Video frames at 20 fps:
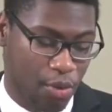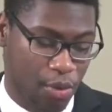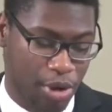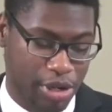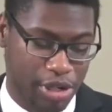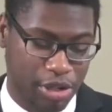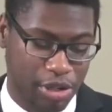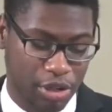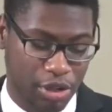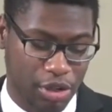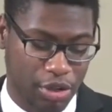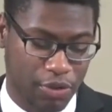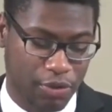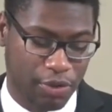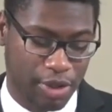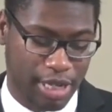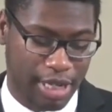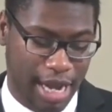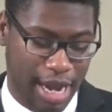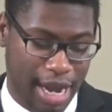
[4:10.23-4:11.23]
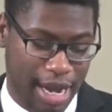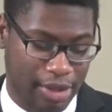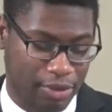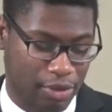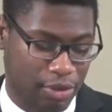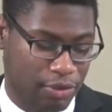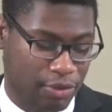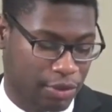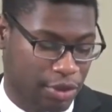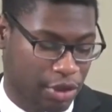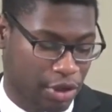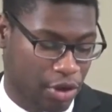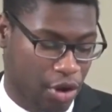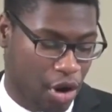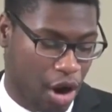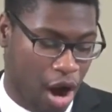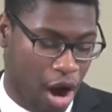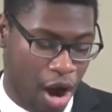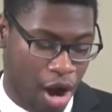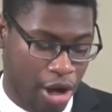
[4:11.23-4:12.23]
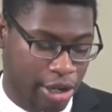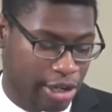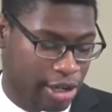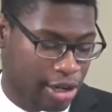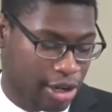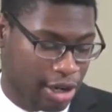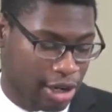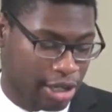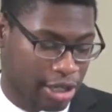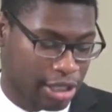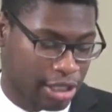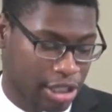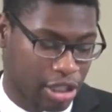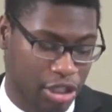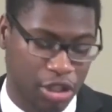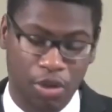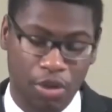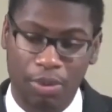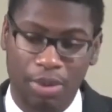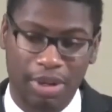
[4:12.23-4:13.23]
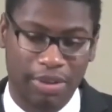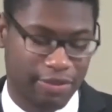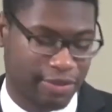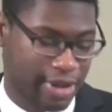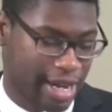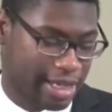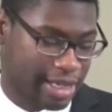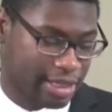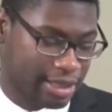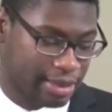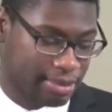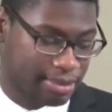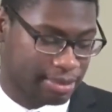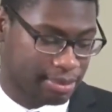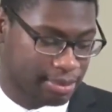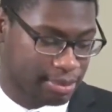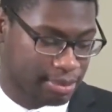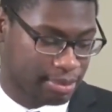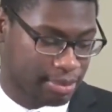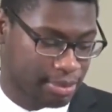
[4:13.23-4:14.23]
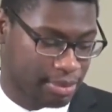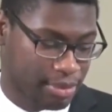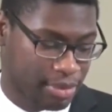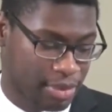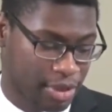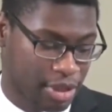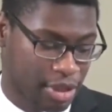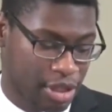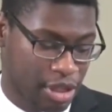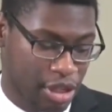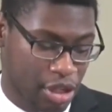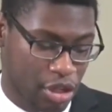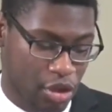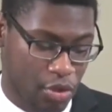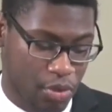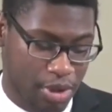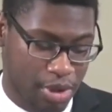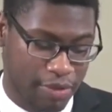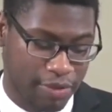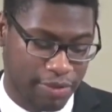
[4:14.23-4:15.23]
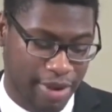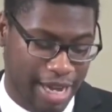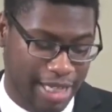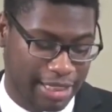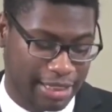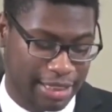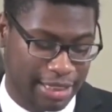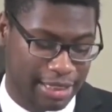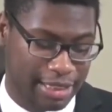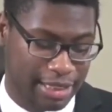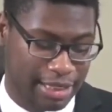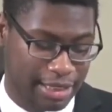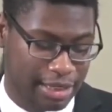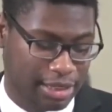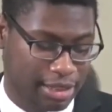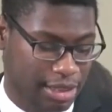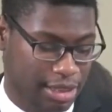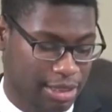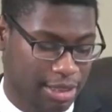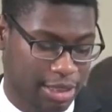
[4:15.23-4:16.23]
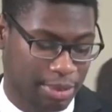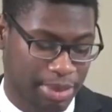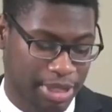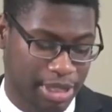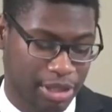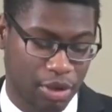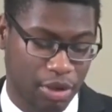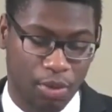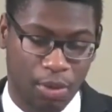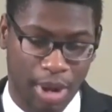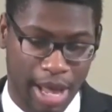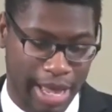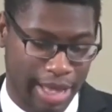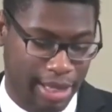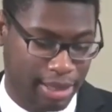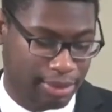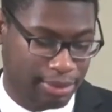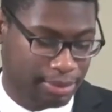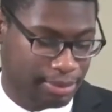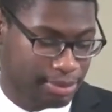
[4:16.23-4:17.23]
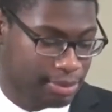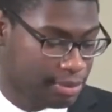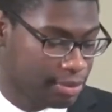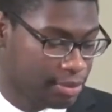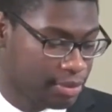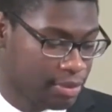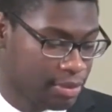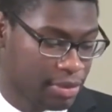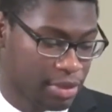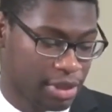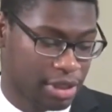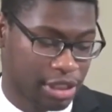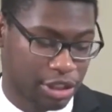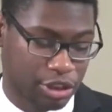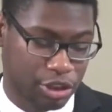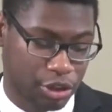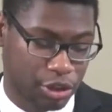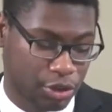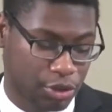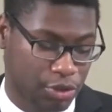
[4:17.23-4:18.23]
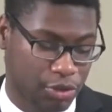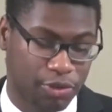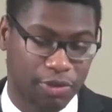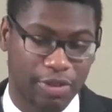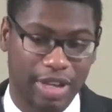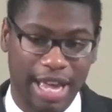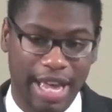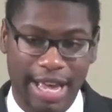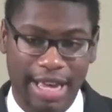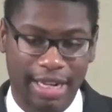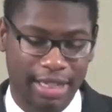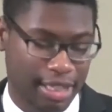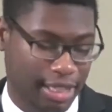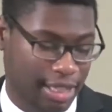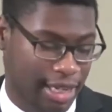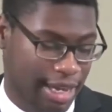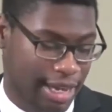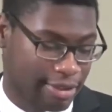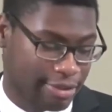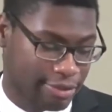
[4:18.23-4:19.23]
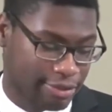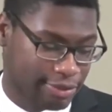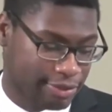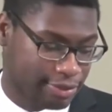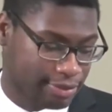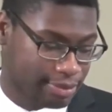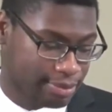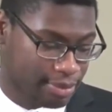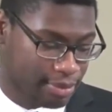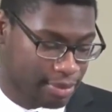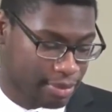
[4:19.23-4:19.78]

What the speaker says: When you look for God with all your heart, you will find him. You will find Jesus to be the way, the truth, and the life.